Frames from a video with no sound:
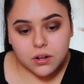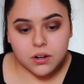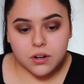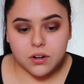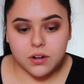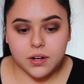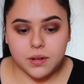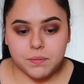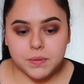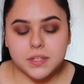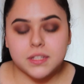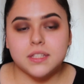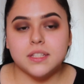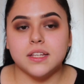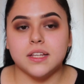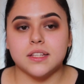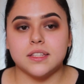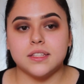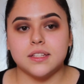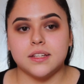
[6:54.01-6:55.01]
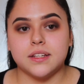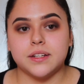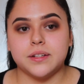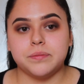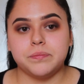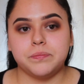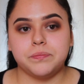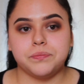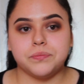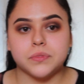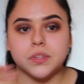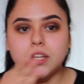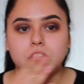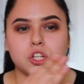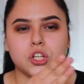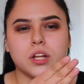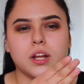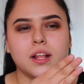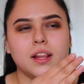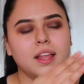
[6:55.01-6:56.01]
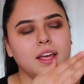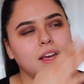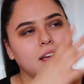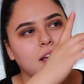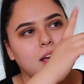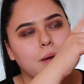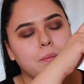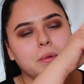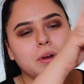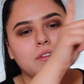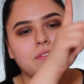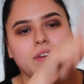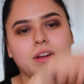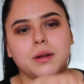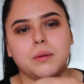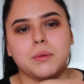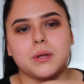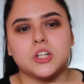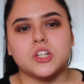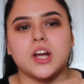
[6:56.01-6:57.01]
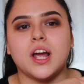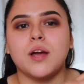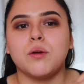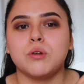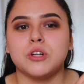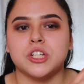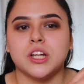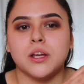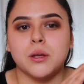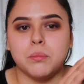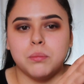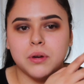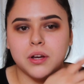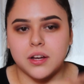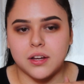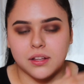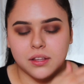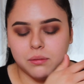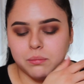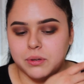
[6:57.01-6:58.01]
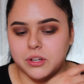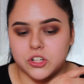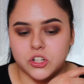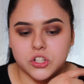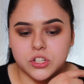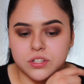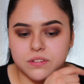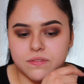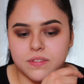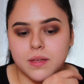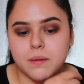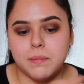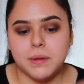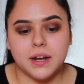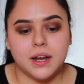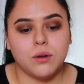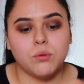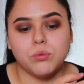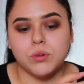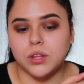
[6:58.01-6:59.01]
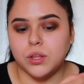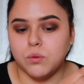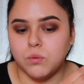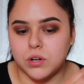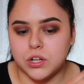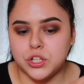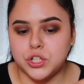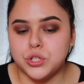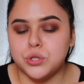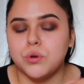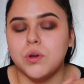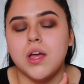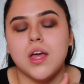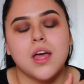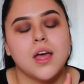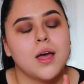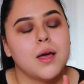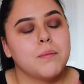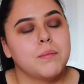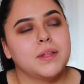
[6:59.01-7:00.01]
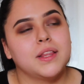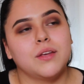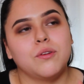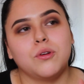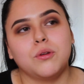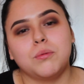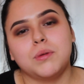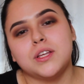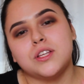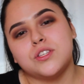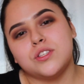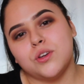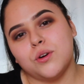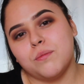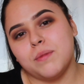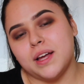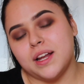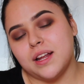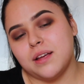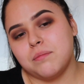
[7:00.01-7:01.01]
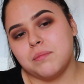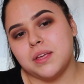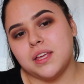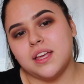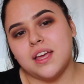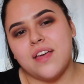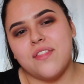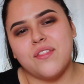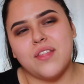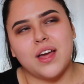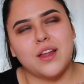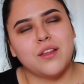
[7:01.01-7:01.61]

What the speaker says: her name is Jessica. I'm going to find a picture. I wish I could put ugly pictures of them, and I really want to, but they would be so mad at me. And